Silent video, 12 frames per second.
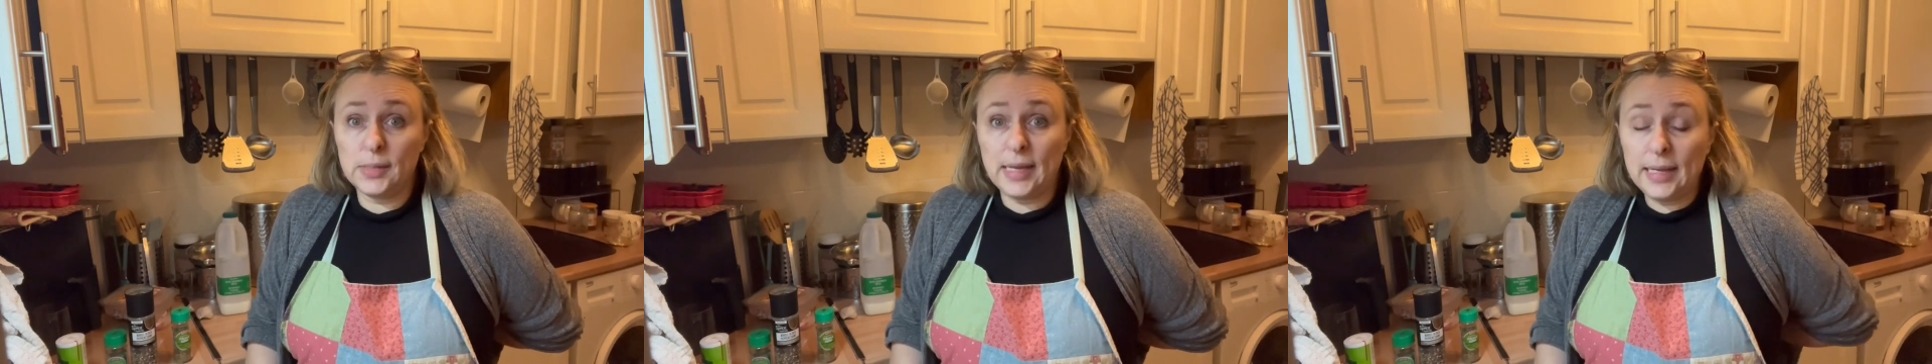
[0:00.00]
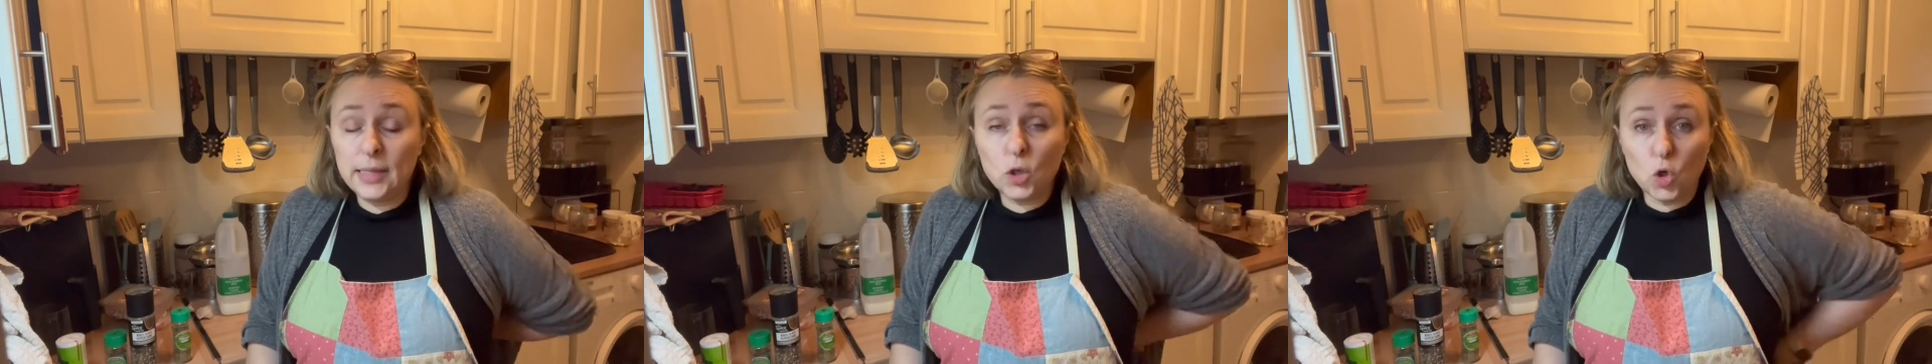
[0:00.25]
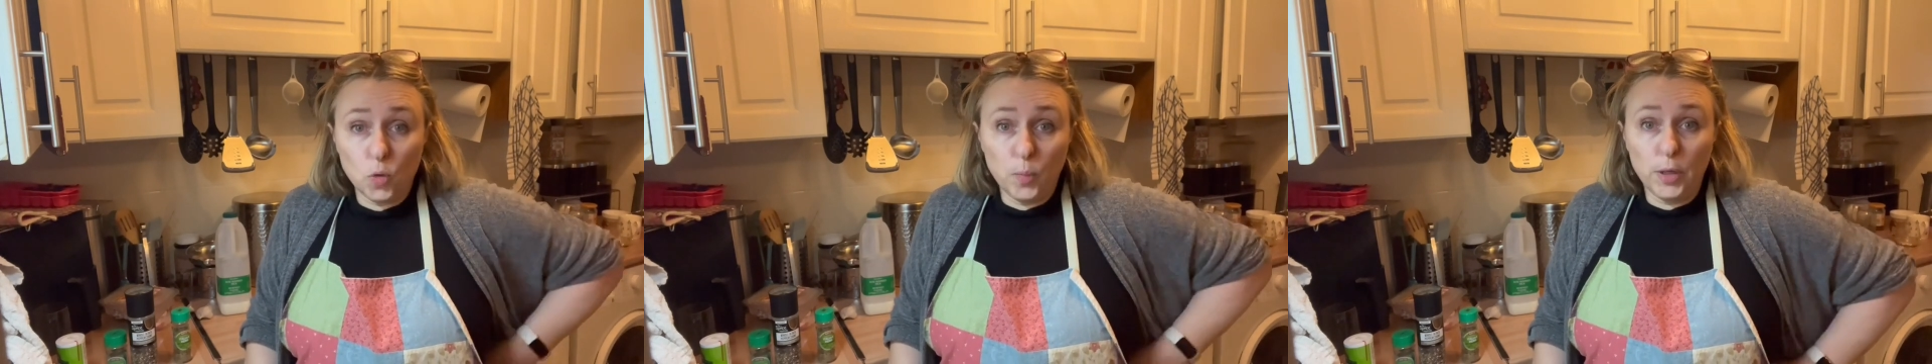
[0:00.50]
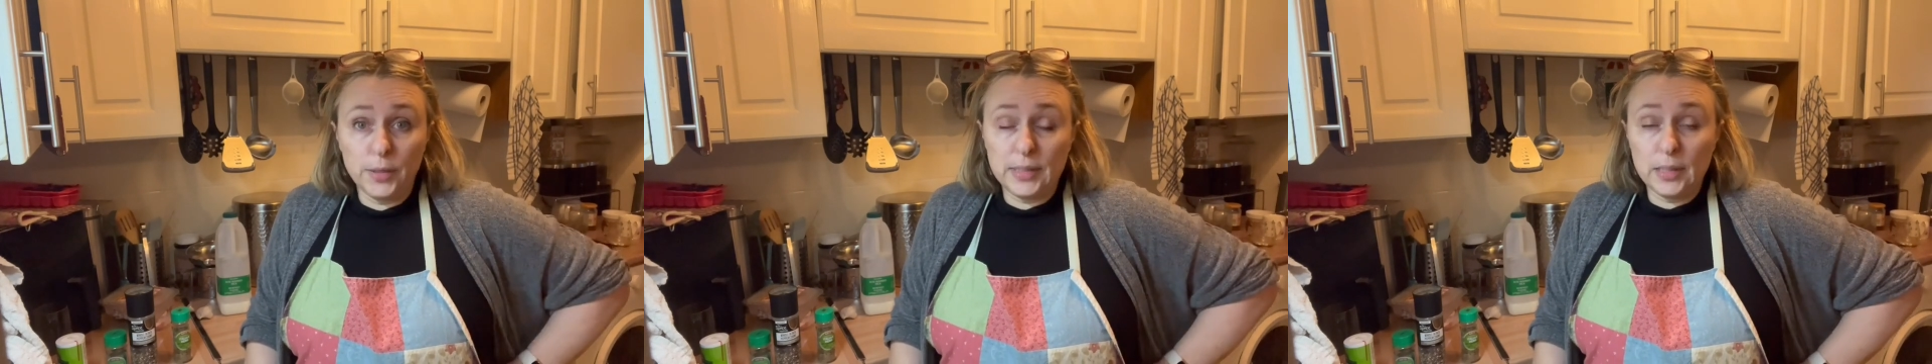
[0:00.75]
in the
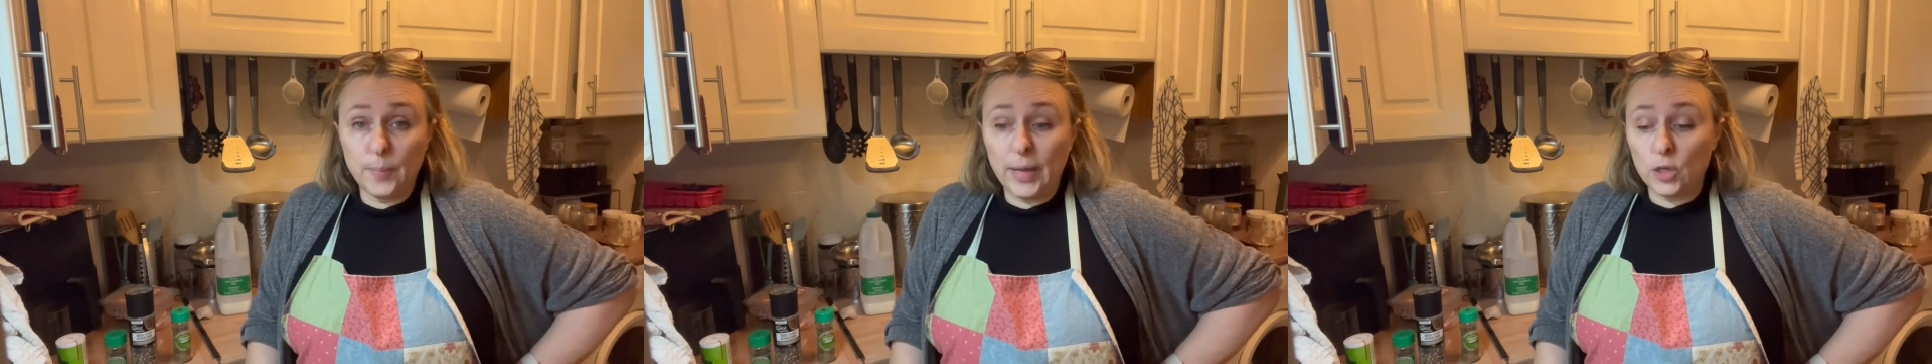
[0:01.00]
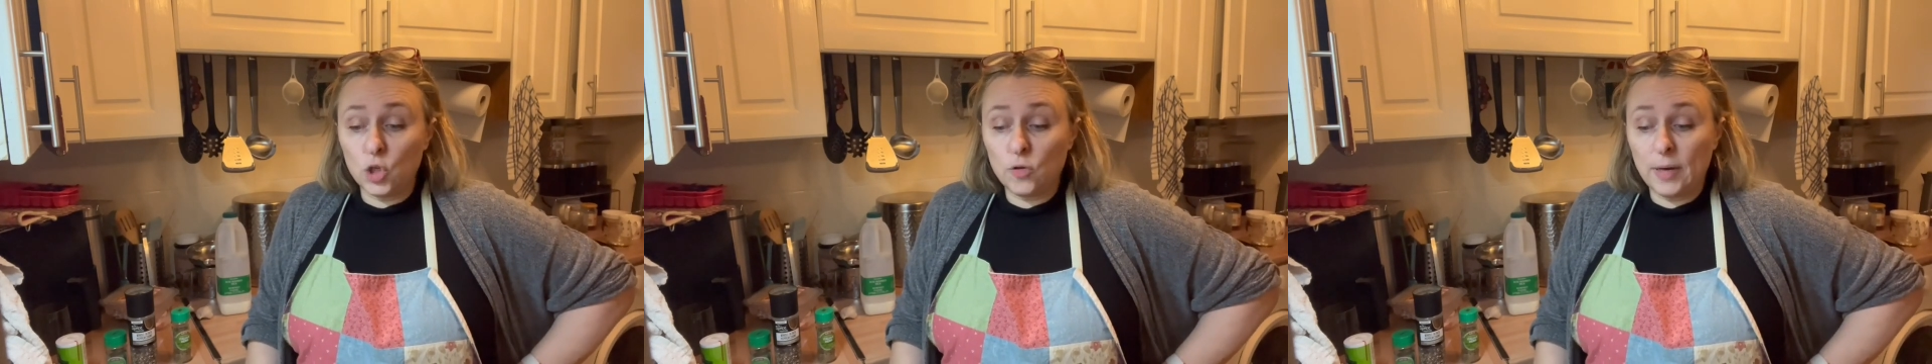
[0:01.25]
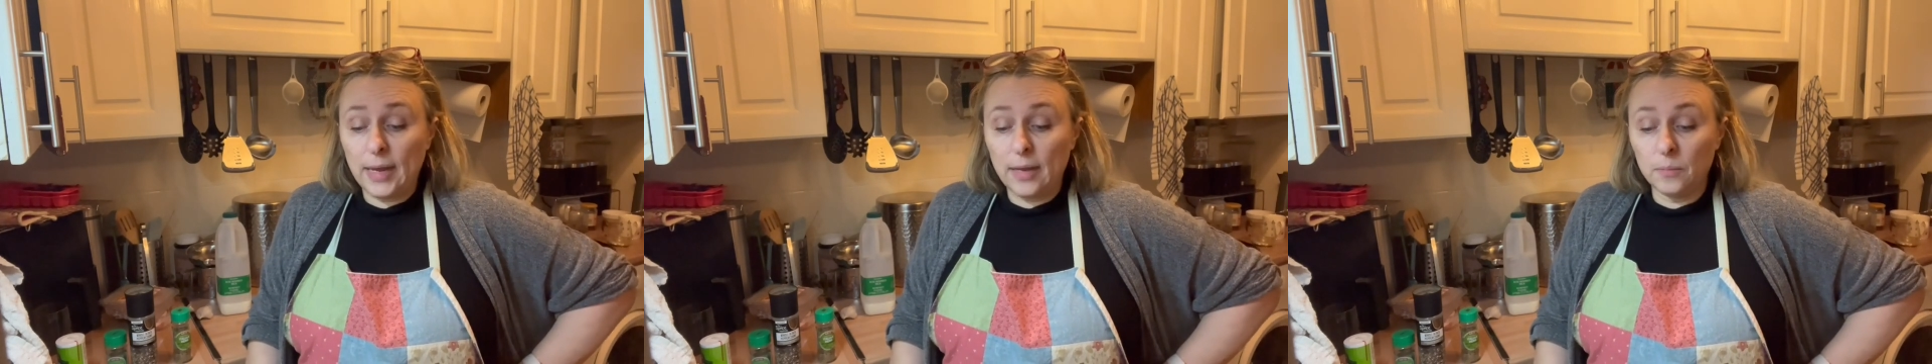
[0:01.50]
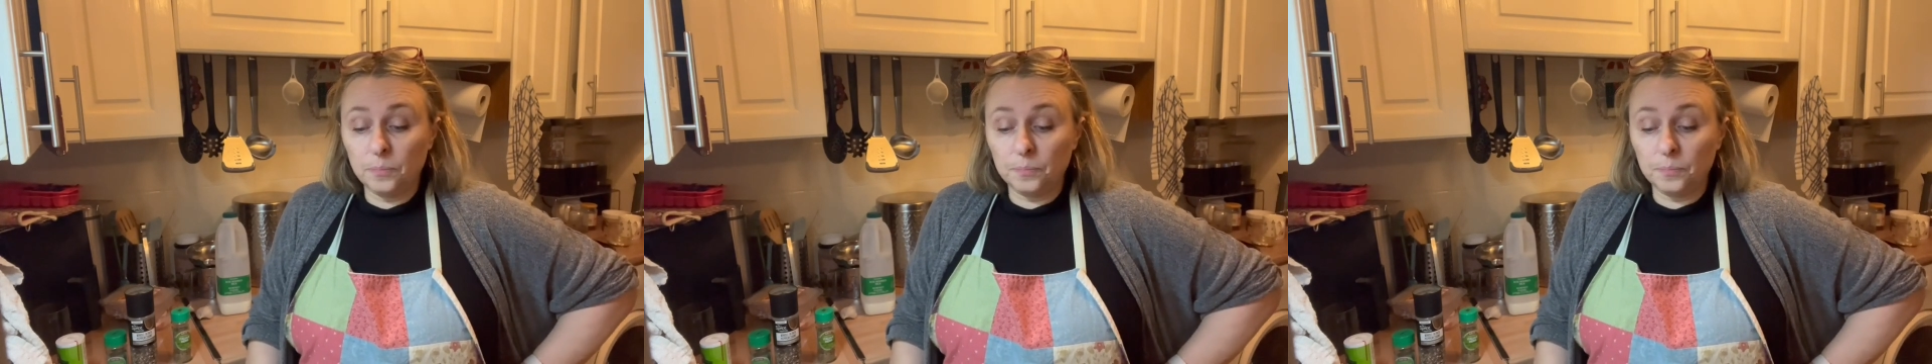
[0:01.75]
cupboard in the pantry